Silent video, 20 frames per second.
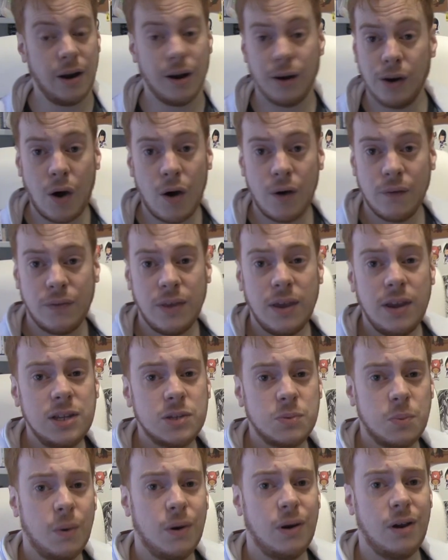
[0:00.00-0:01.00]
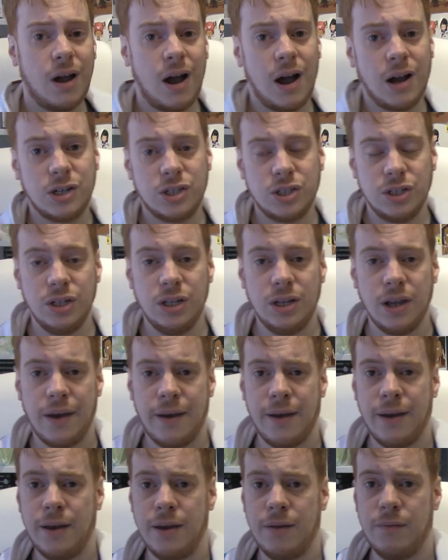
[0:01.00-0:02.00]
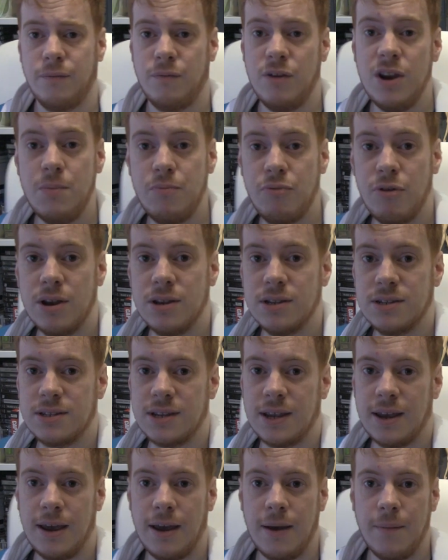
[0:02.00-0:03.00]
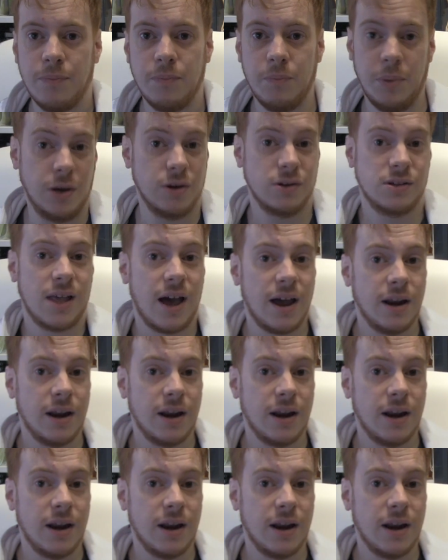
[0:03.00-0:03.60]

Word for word: a lot of these were actually uh, reprints um, because the